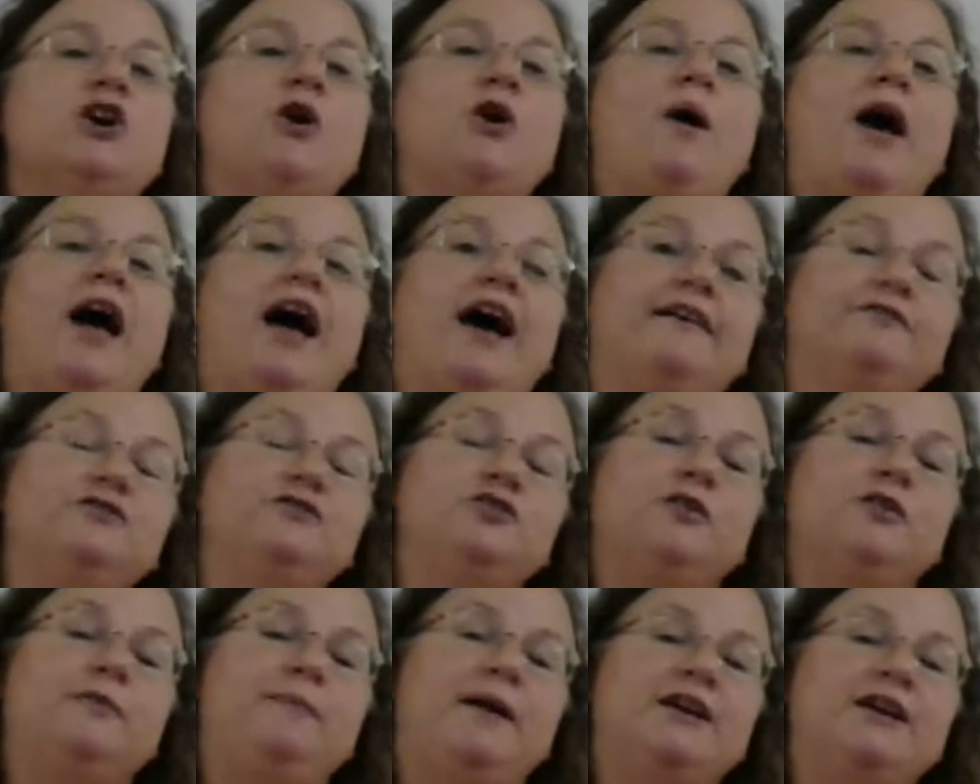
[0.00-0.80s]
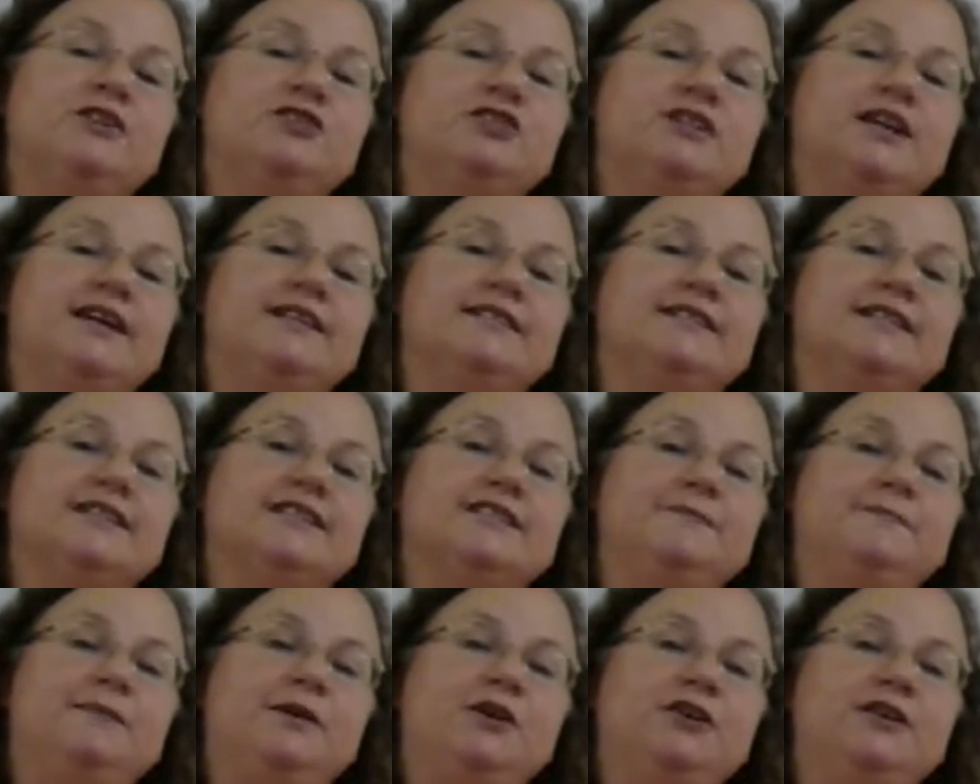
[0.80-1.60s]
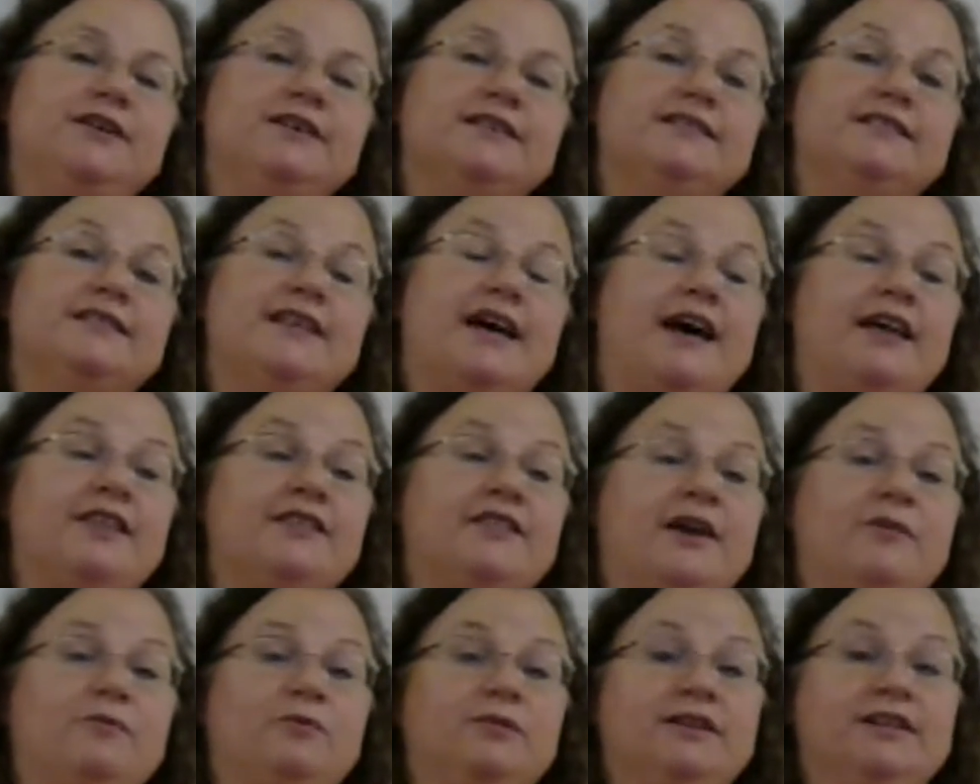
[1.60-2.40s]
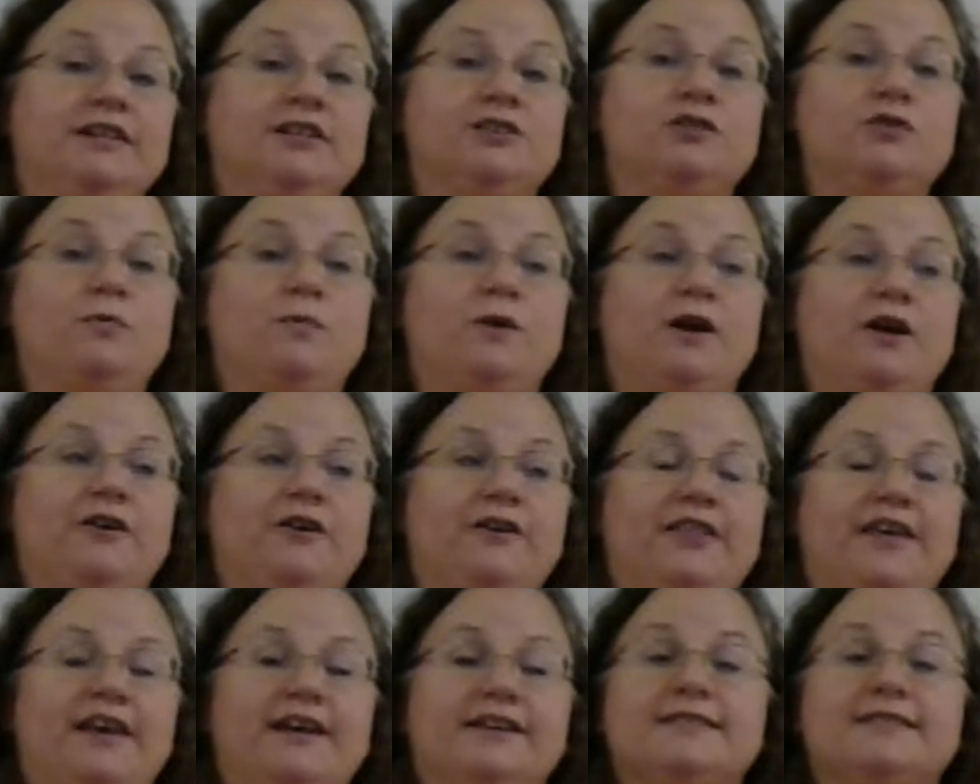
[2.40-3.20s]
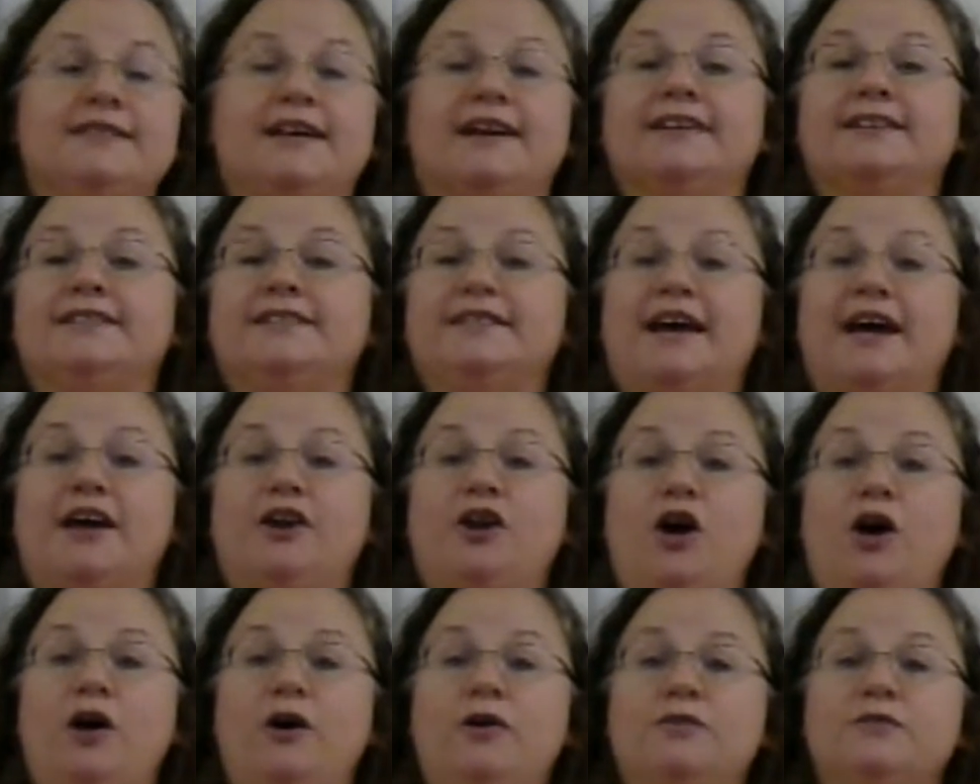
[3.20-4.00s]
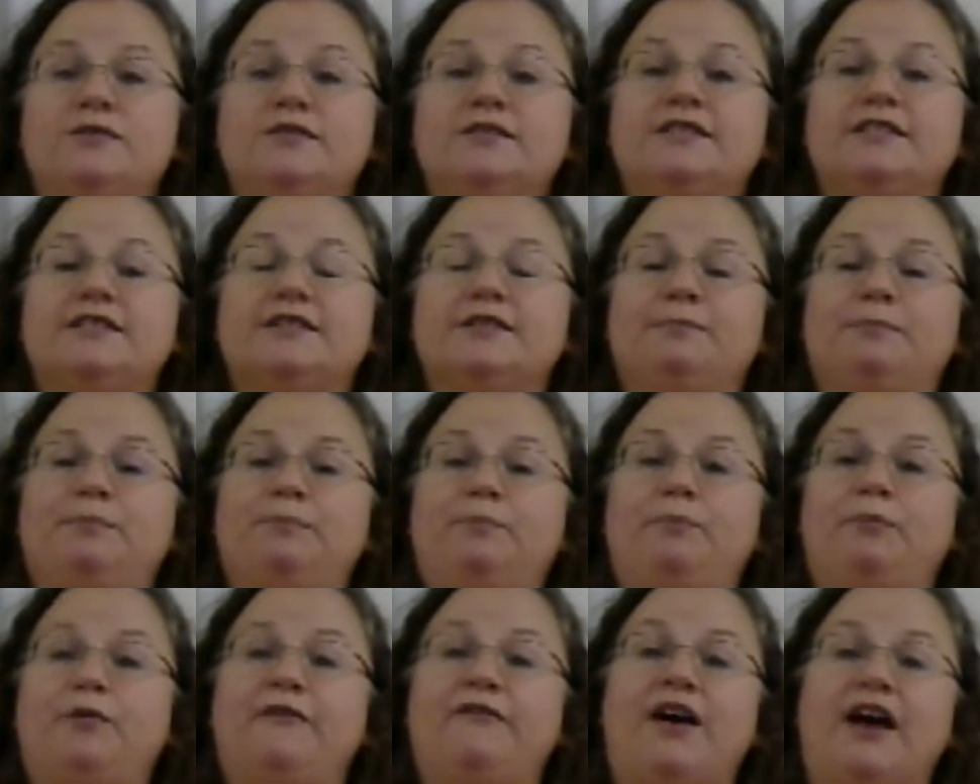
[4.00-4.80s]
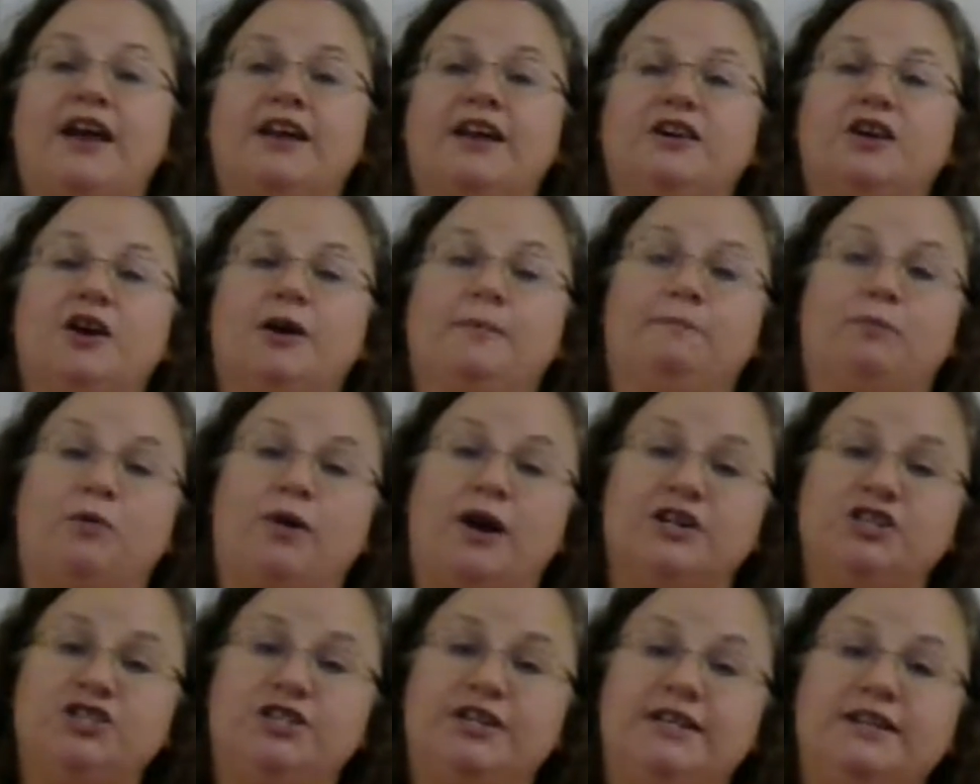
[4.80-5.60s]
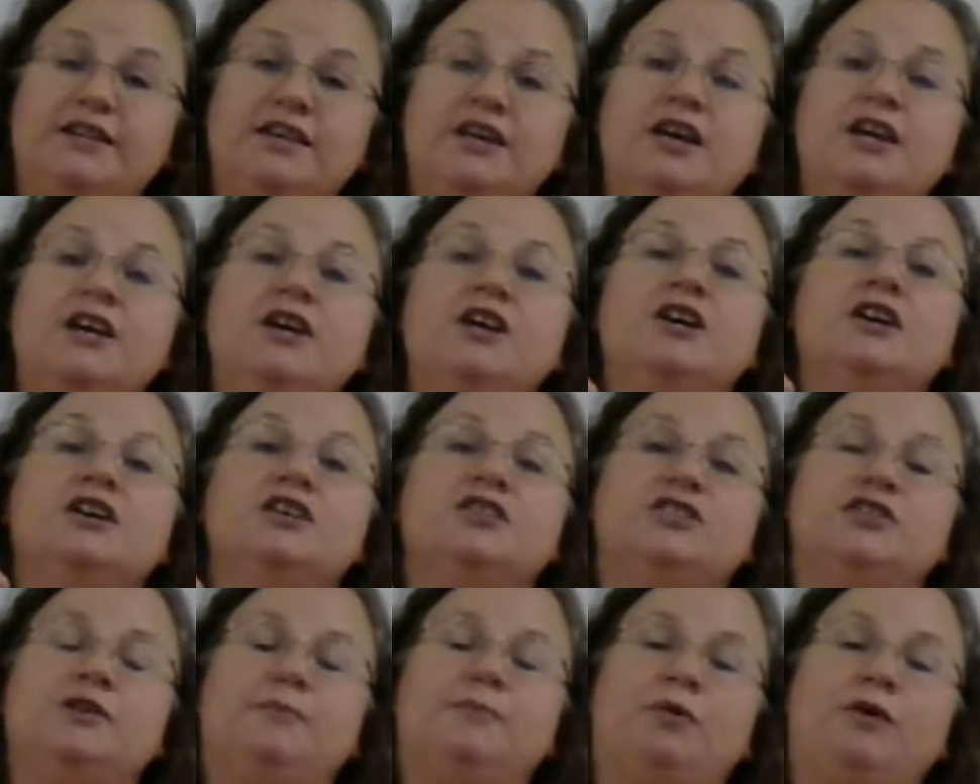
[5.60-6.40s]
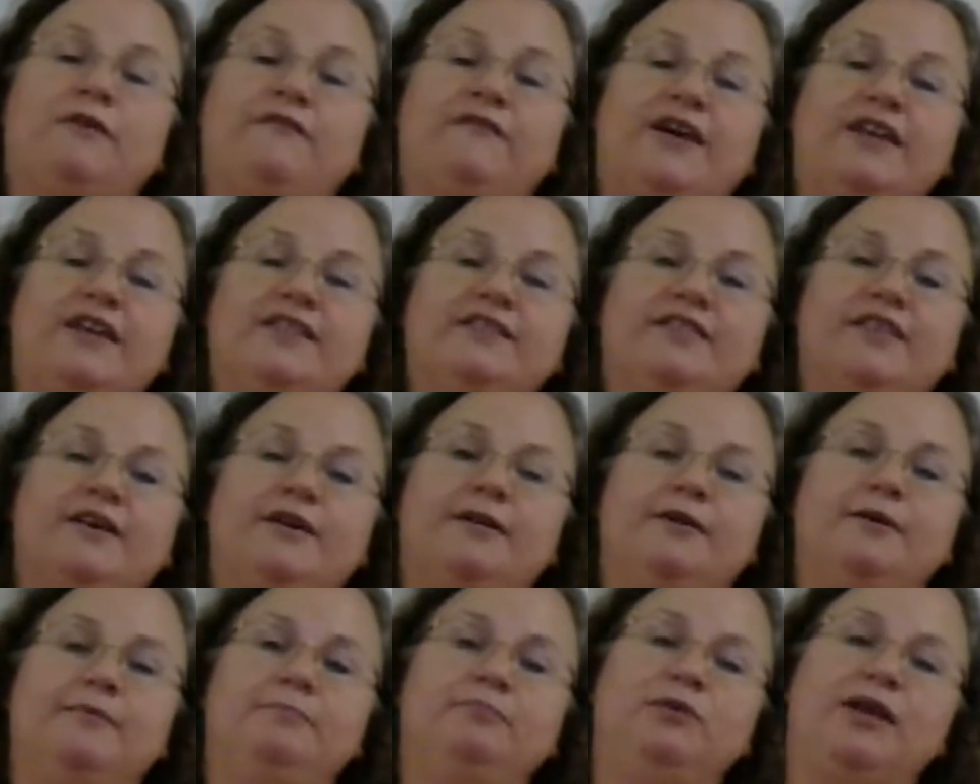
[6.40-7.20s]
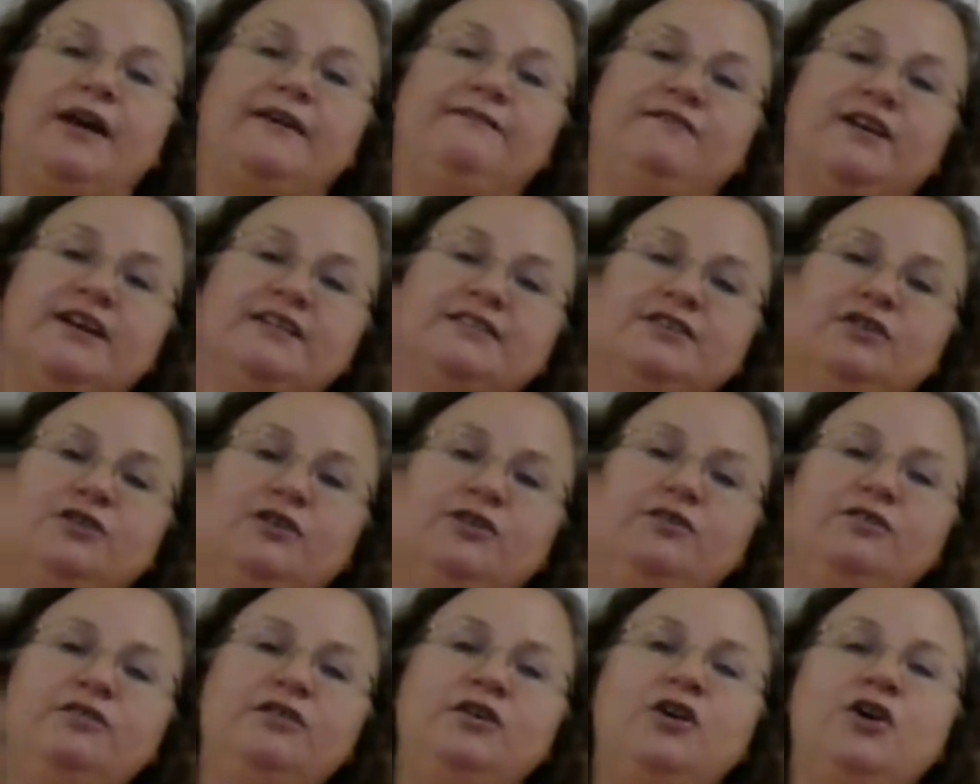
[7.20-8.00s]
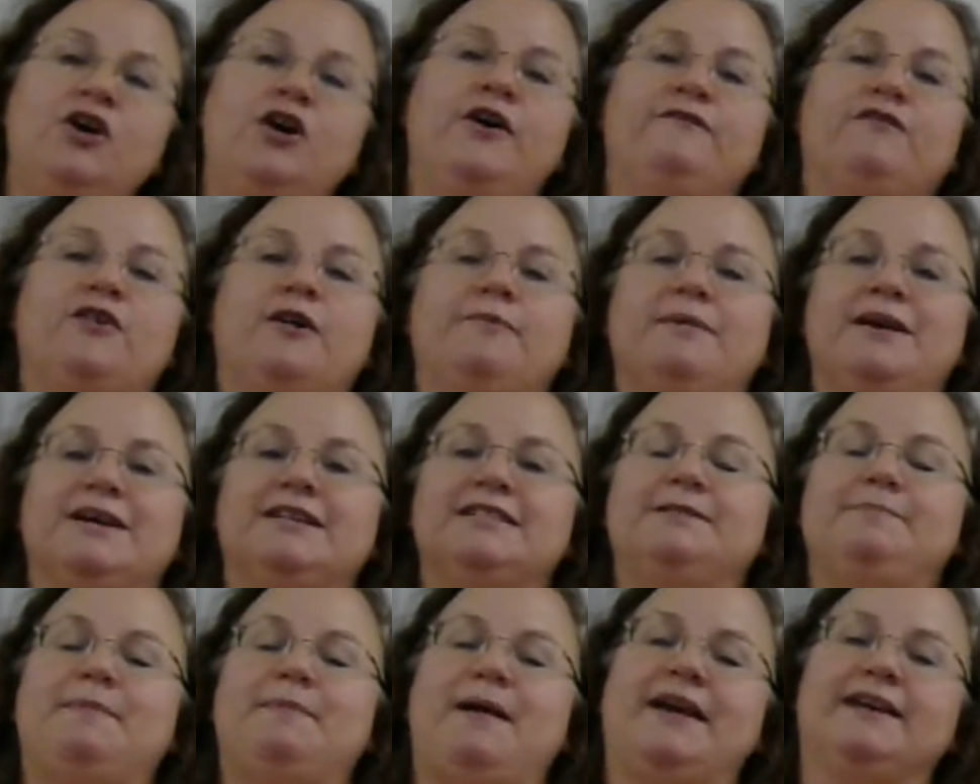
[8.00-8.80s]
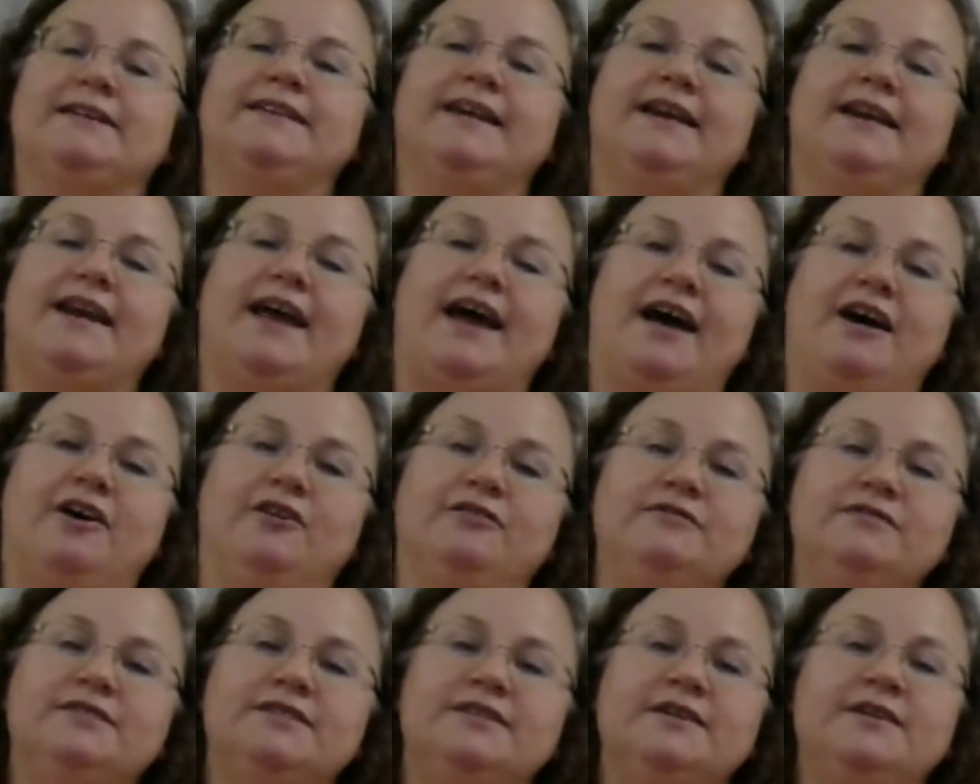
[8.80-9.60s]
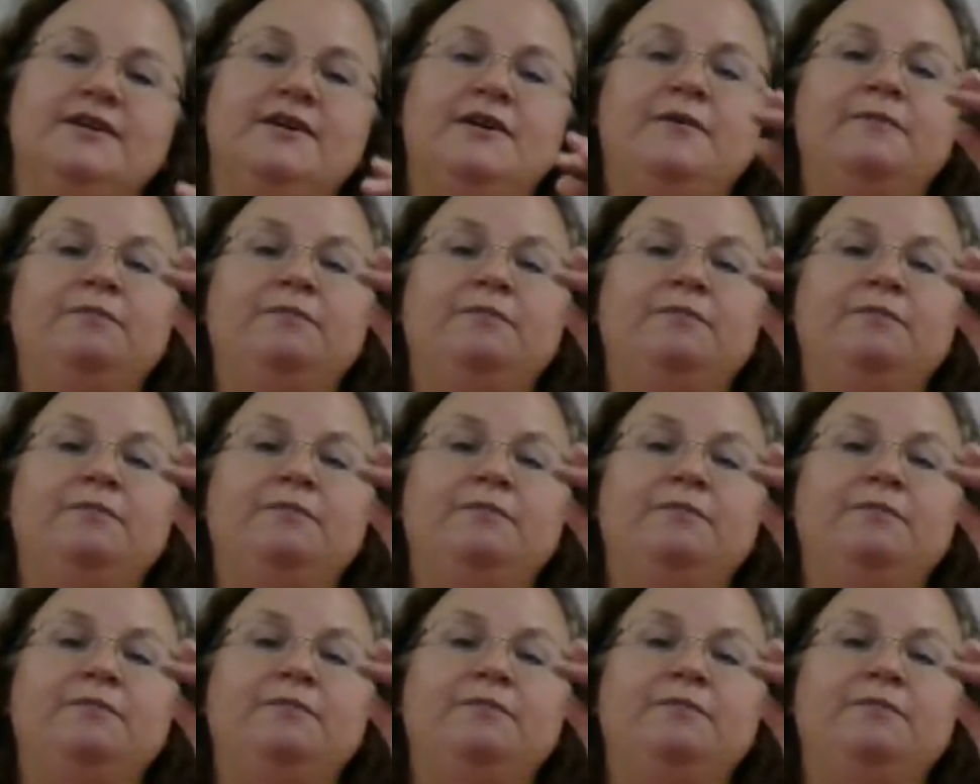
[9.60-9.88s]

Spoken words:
So after a patient has experienced that, they will need to wear things like TED hose to provide compression to prevent the blood vessel from expanding out.